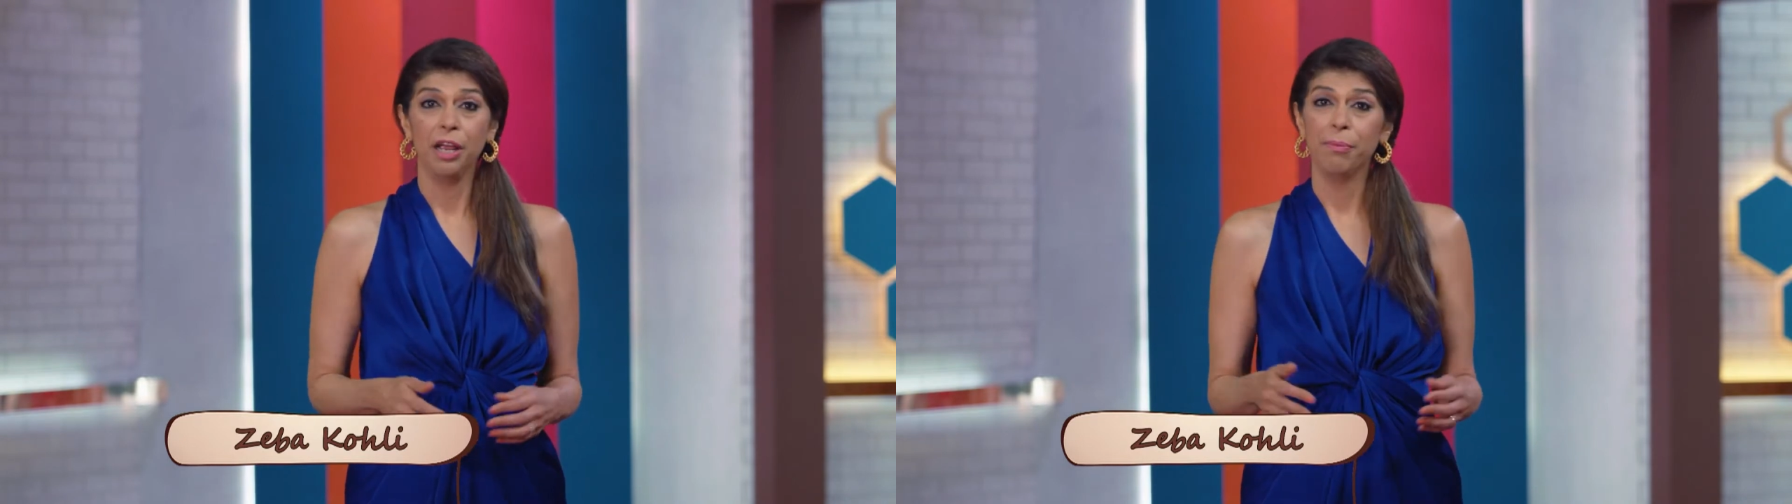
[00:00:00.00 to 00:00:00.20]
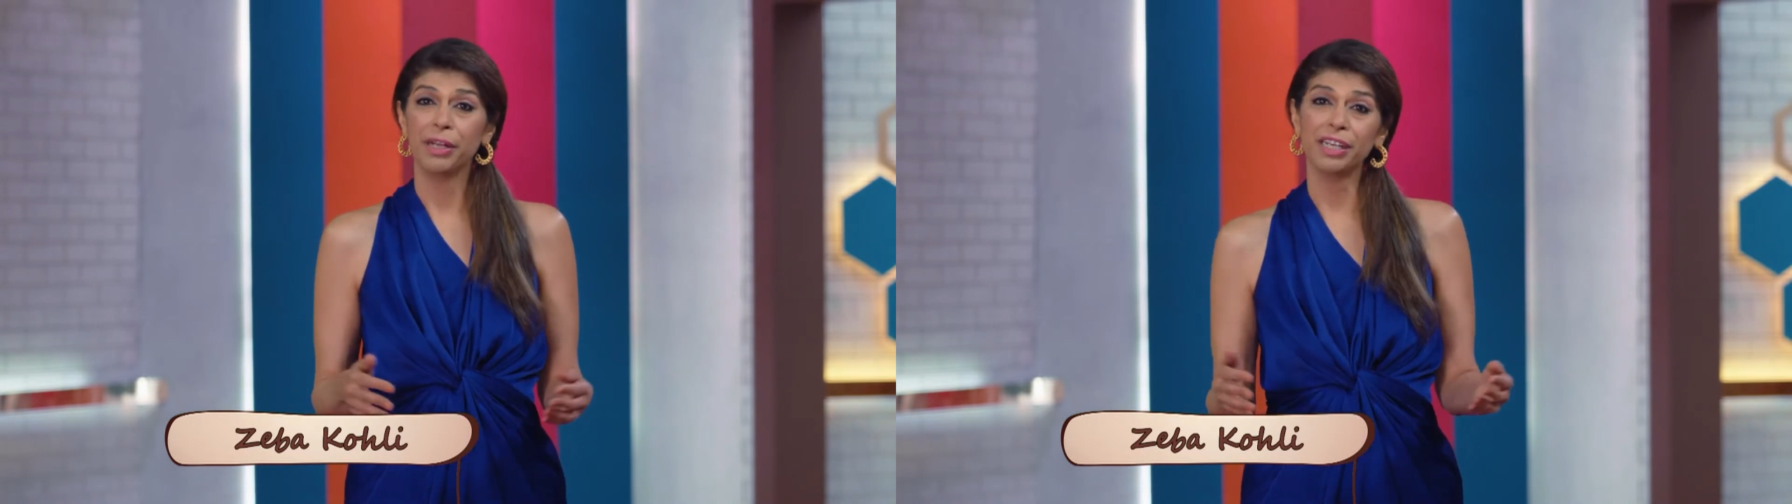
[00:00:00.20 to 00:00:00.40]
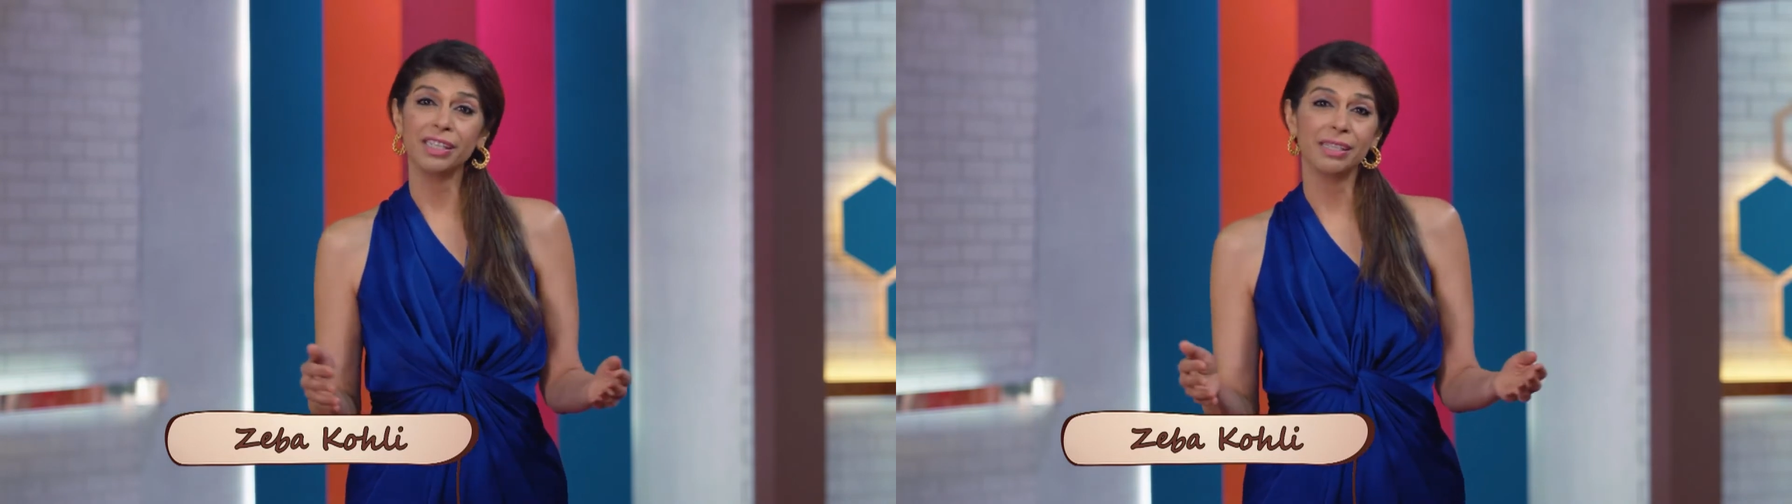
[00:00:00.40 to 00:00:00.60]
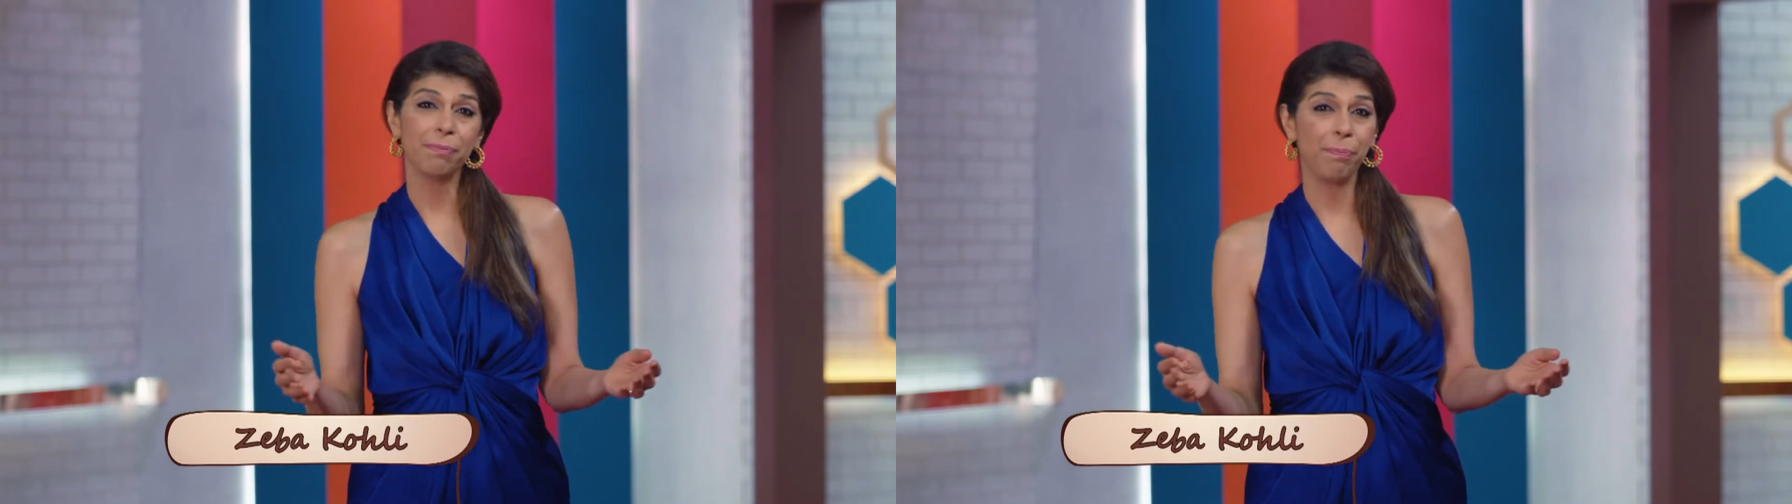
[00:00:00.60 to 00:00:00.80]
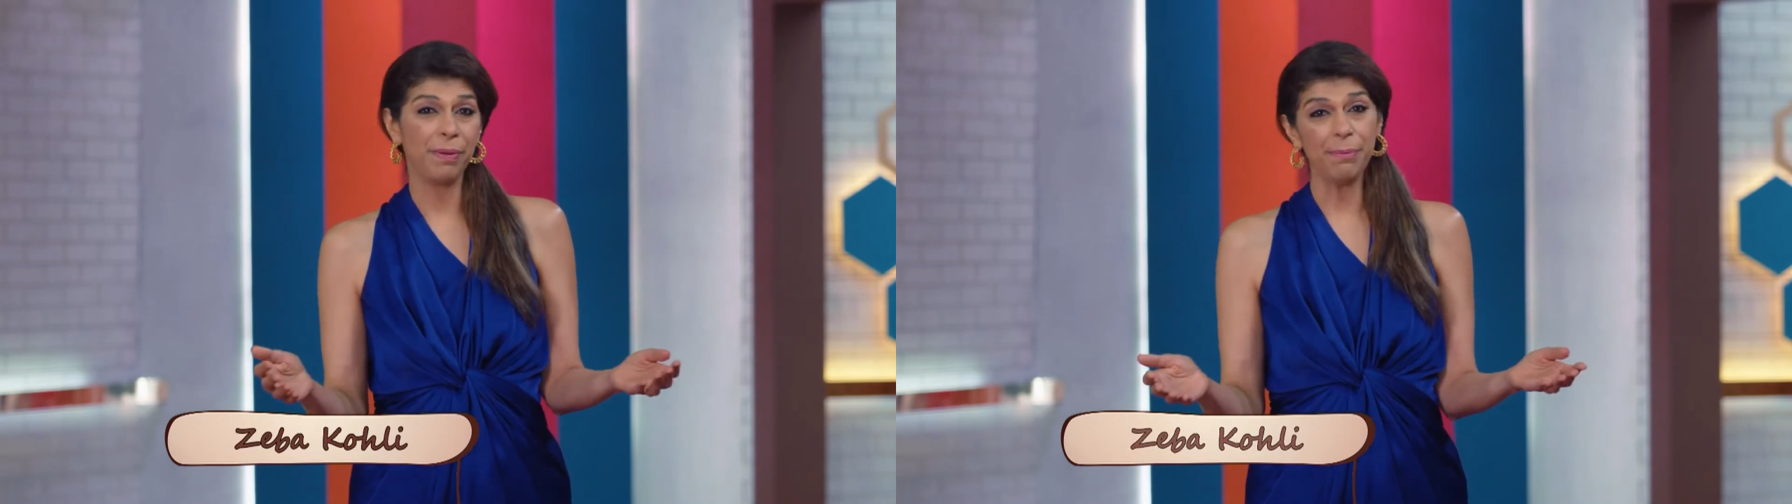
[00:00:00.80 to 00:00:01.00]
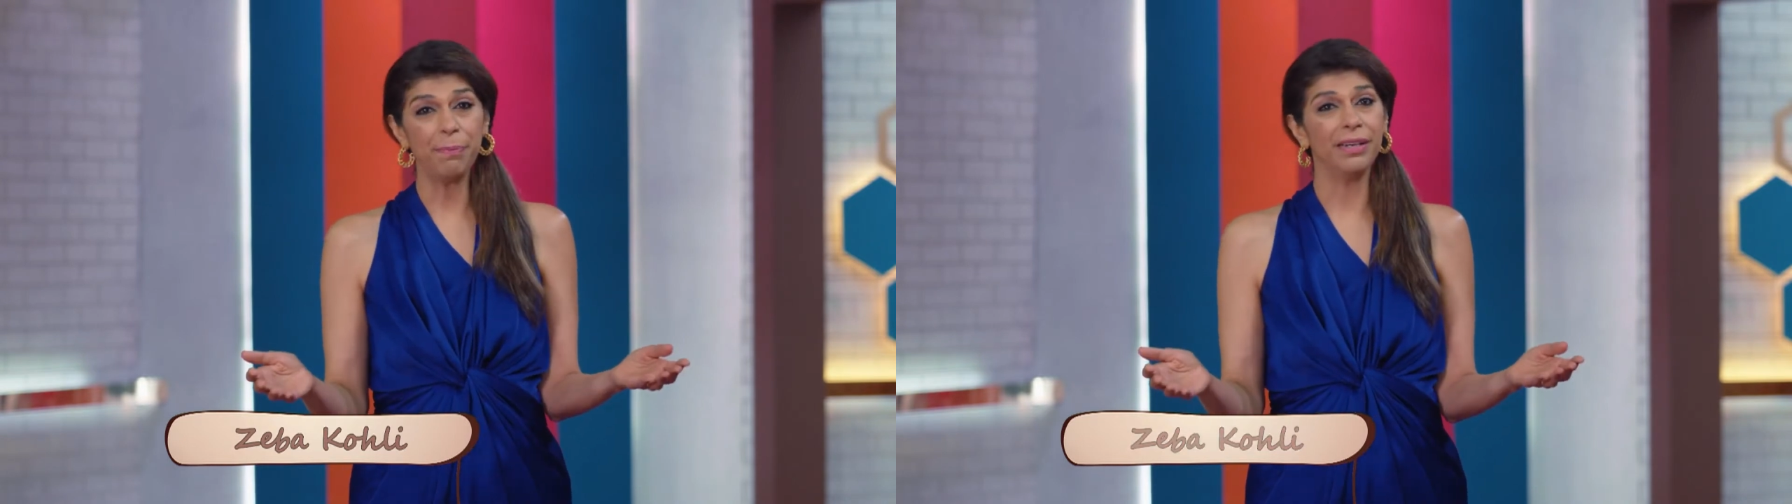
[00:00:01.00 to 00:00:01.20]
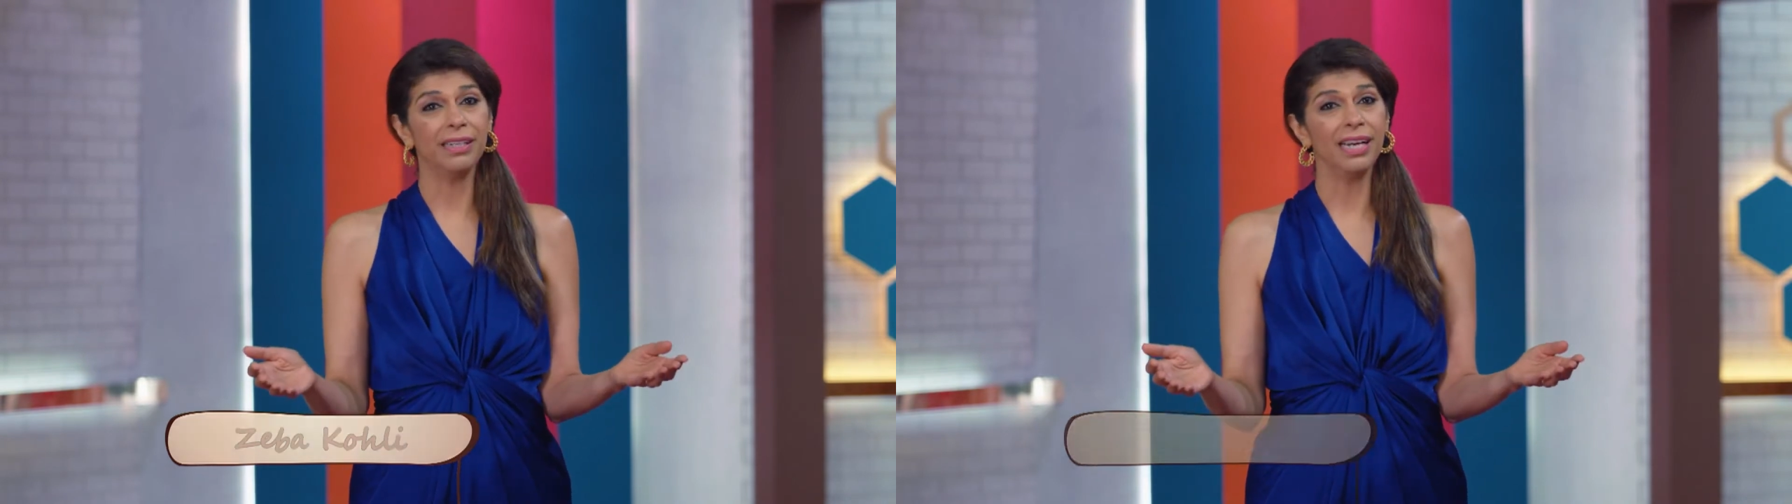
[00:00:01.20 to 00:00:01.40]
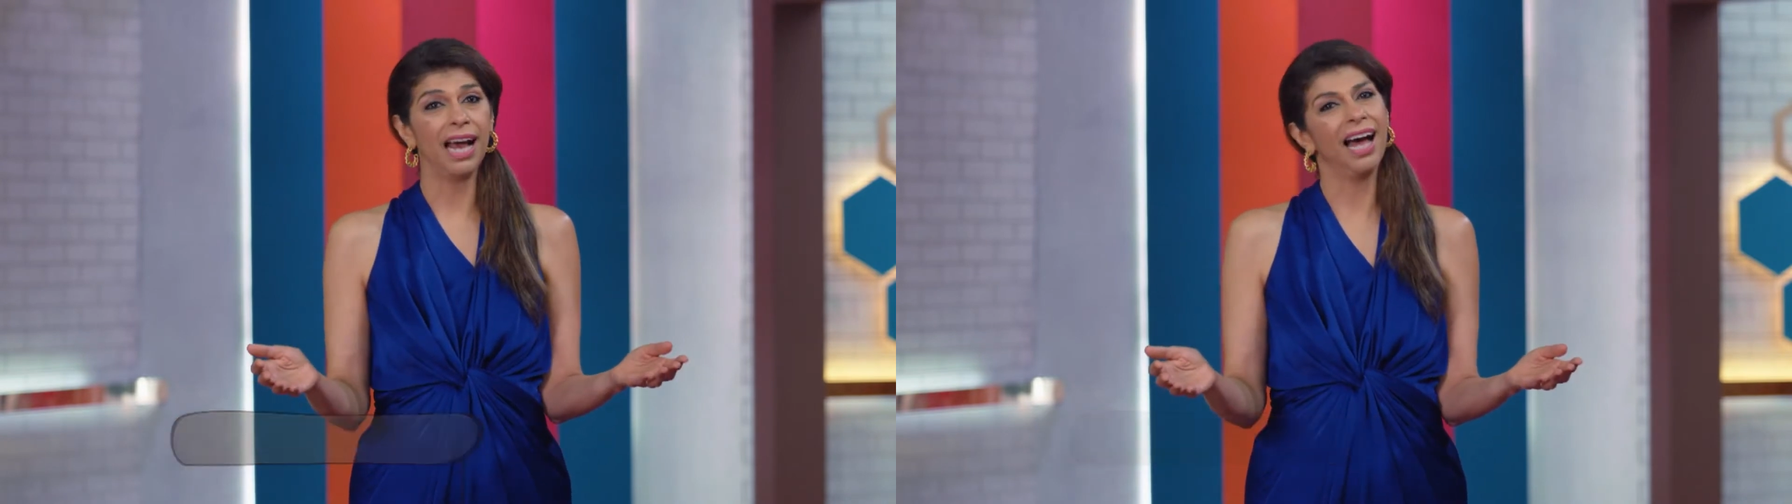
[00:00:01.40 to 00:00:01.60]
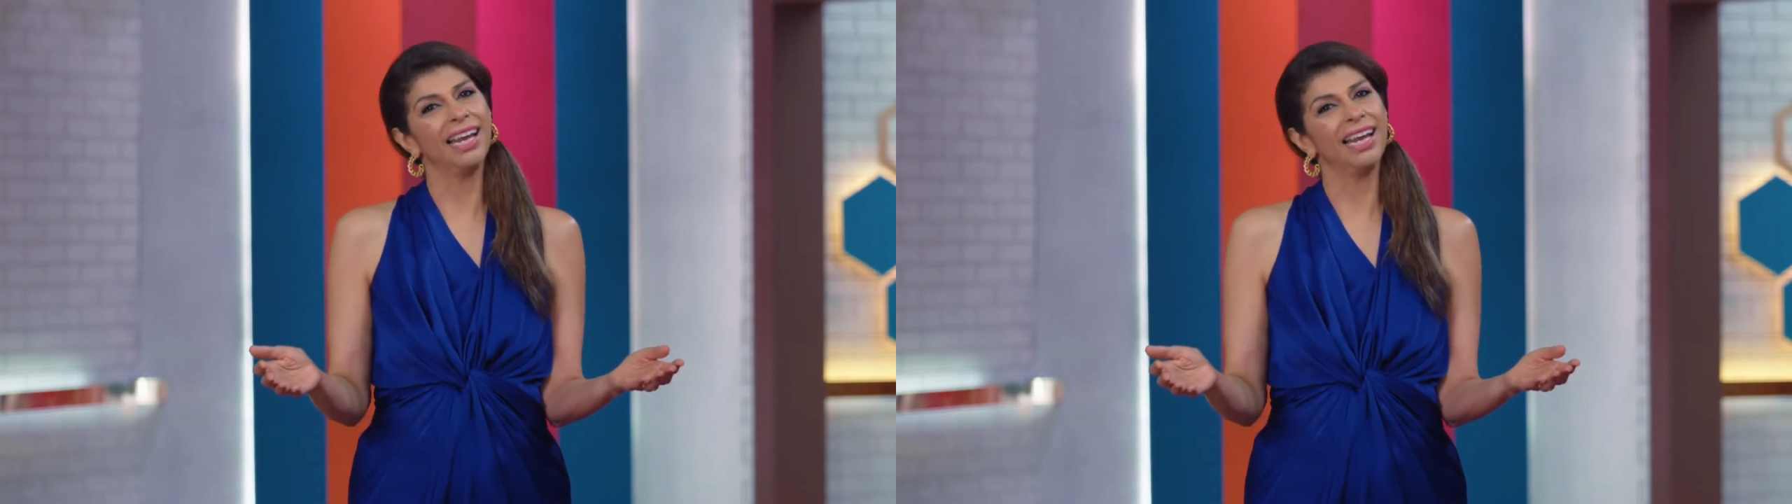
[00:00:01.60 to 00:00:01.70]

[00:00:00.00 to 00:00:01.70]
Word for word: because people are